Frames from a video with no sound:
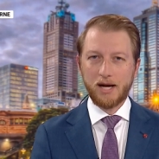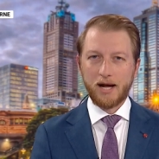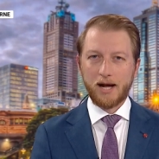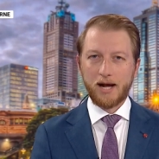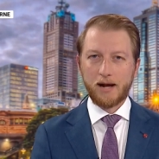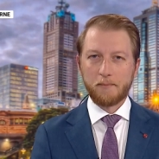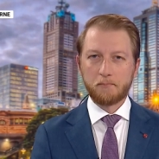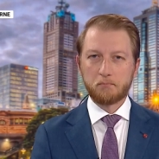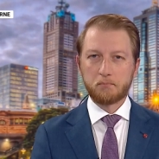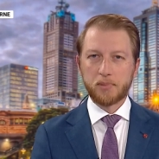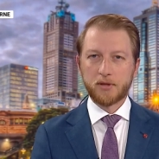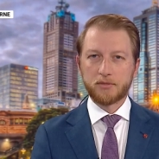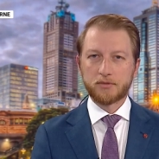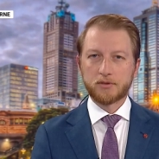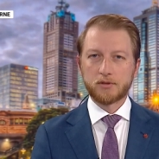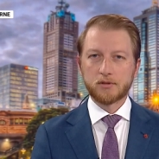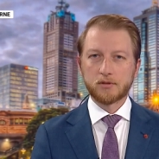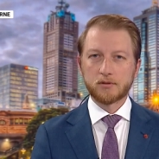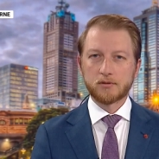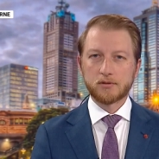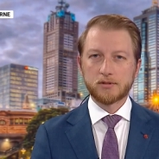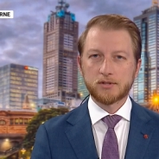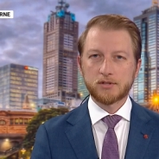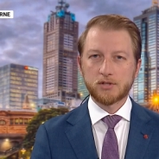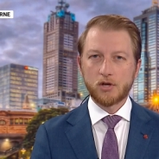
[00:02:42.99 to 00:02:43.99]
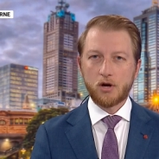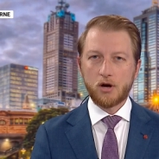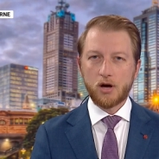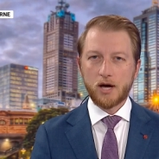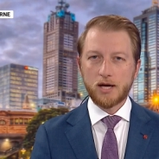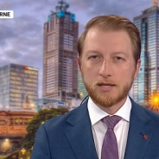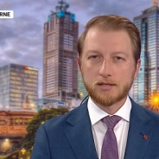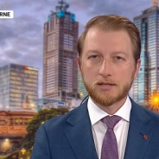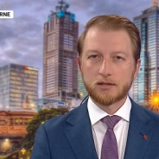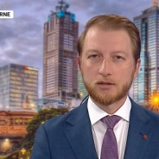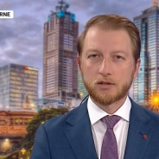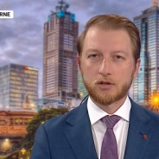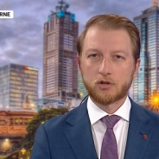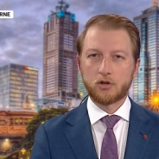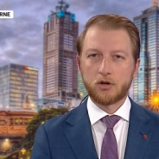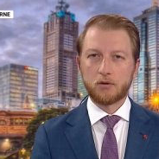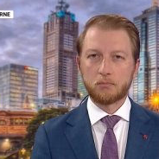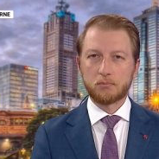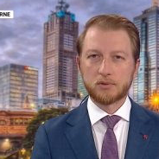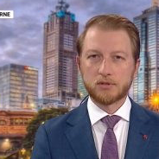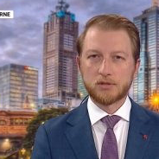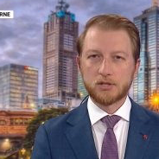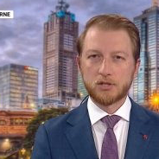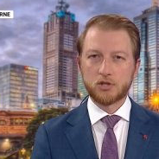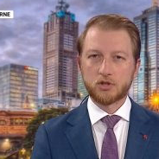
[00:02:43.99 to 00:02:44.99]
Um, but the size and the
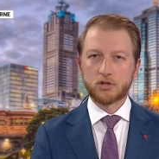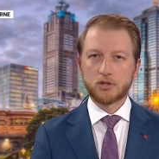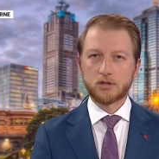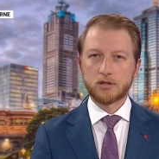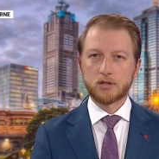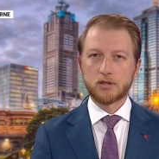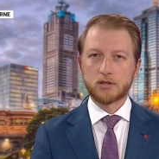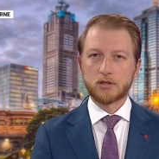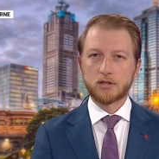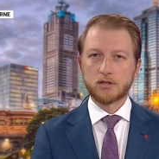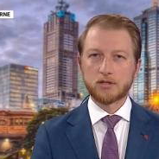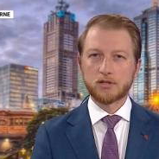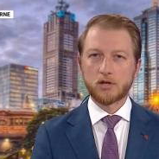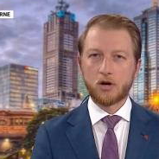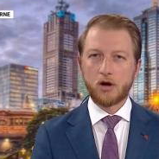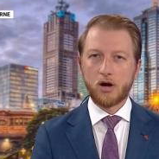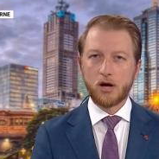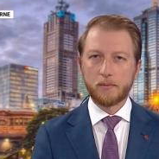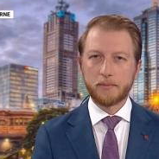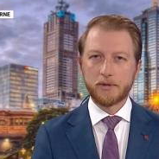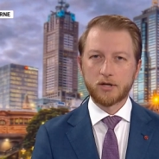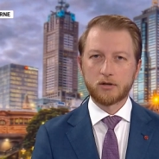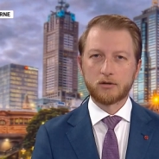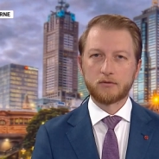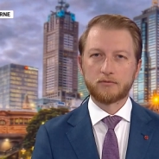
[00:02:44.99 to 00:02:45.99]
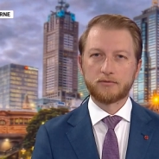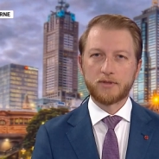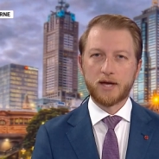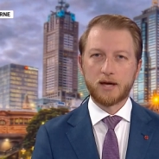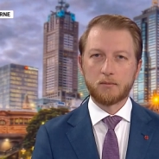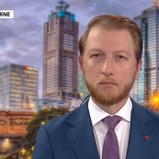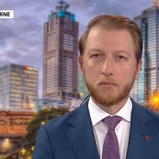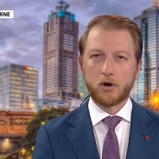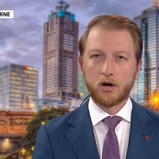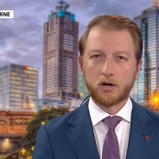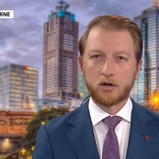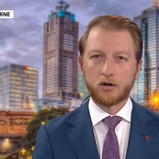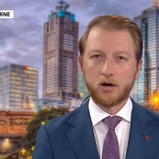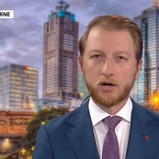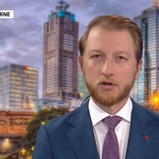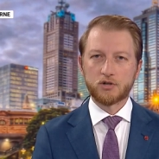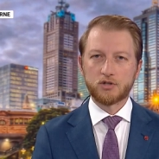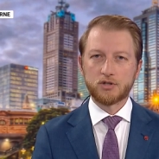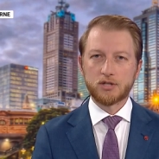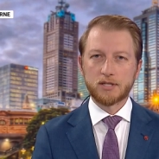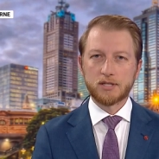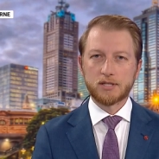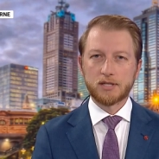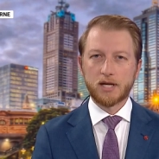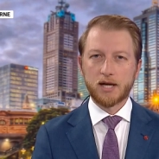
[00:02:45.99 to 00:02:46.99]
composition and the timing of that
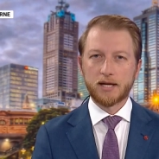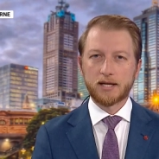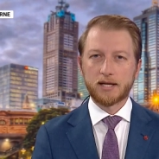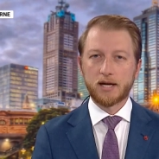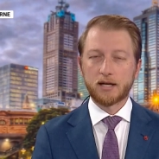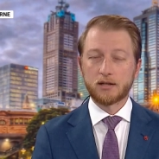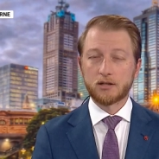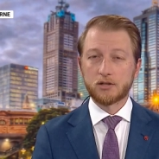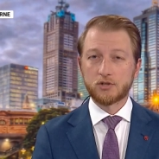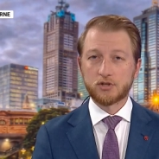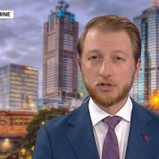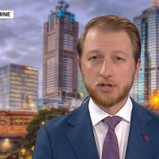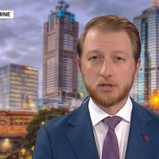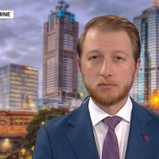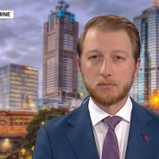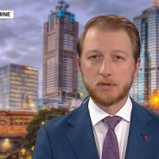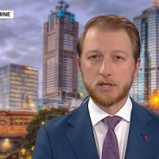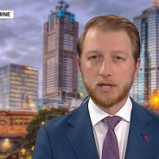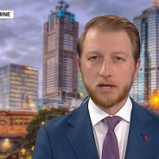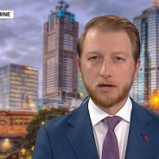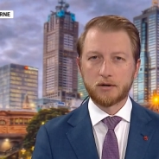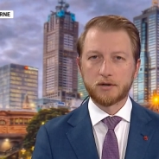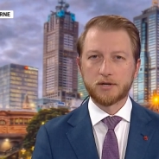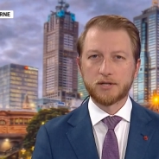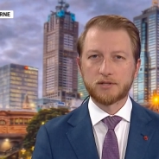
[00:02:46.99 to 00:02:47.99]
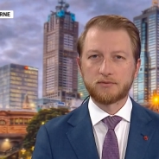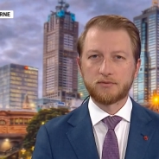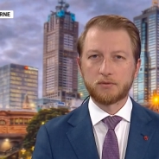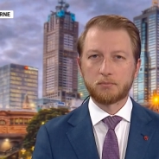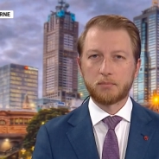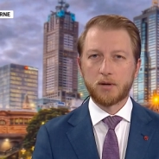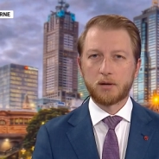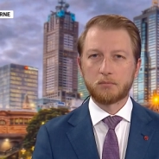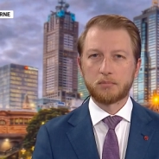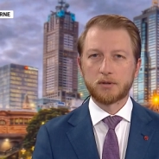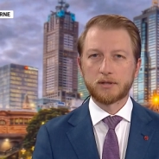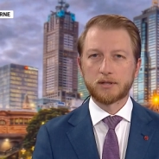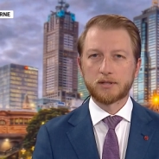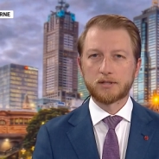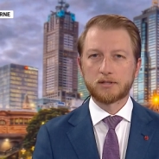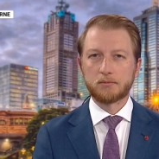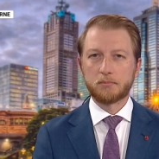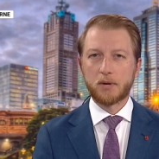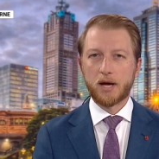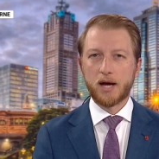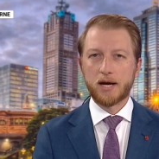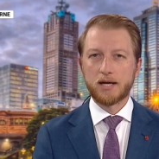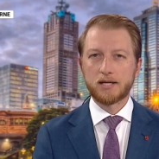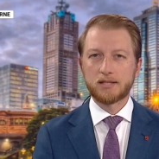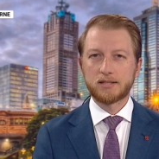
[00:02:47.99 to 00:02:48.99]
migration intake are legitimate areas for public
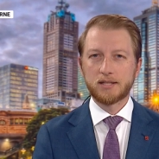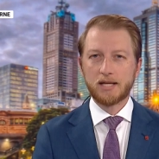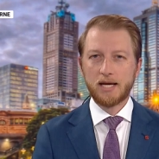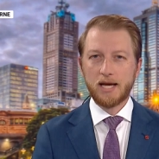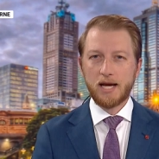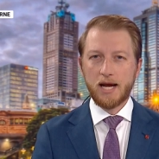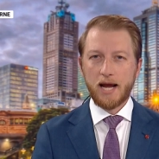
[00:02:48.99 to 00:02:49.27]
debate